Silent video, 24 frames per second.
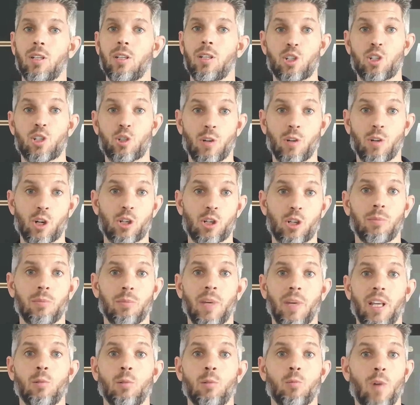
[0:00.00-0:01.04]
structure
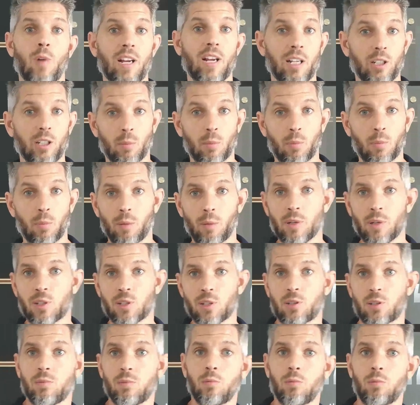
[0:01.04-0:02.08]
and write down your
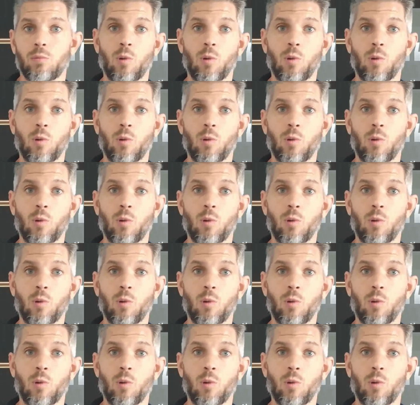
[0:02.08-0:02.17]
purpose,